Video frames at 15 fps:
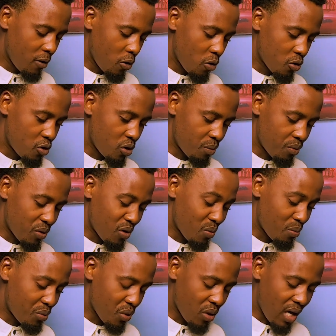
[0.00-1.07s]
Go to your
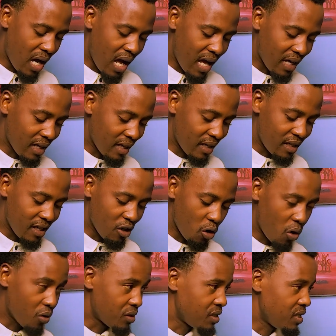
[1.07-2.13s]
broker and click
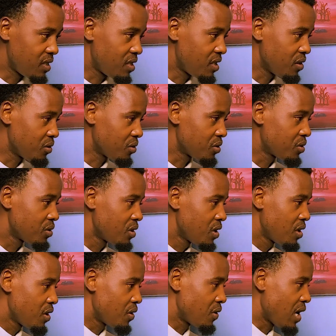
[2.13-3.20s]
on details,
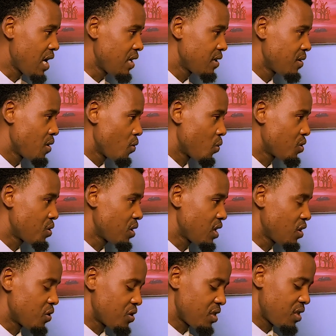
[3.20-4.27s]
right? Once you
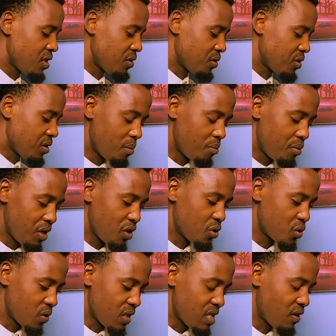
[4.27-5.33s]
click on details, bring you
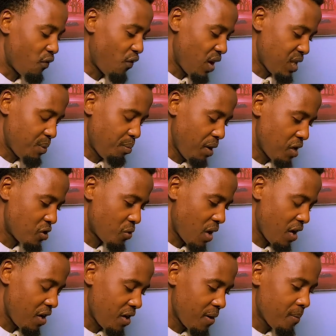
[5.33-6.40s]
to this first page right
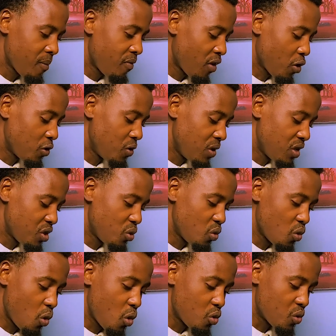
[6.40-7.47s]
here. All you need to do,
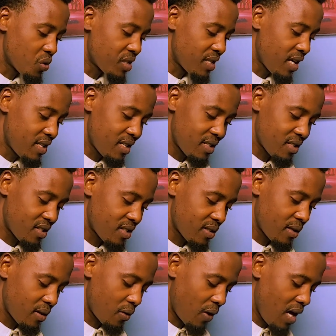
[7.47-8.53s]
go to settings,
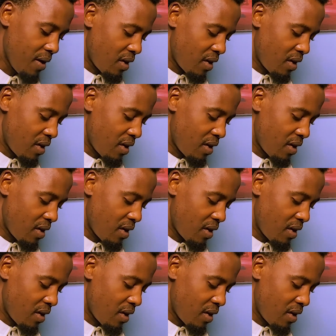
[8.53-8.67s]
right?